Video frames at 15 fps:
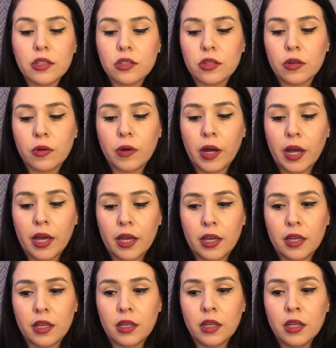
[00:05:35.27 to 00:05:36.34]
So
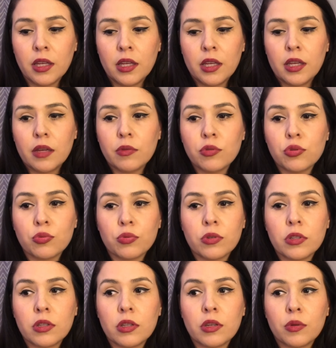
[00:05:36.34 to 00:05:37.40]
it was
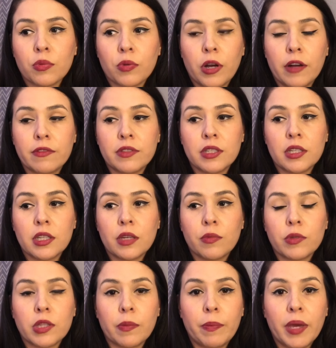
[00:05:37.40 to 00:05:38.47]
really rough dealing
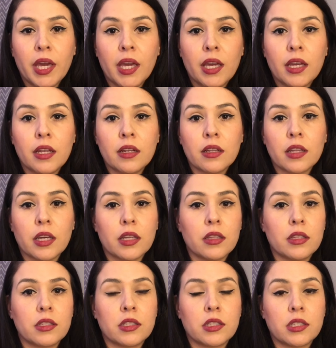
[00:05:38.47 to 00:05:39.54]
with the pain, like
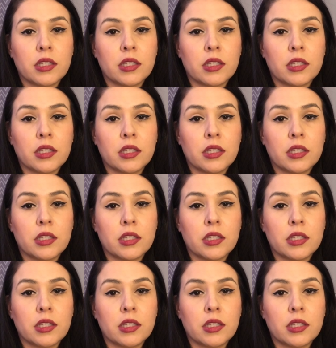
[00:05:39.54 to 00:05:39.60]
the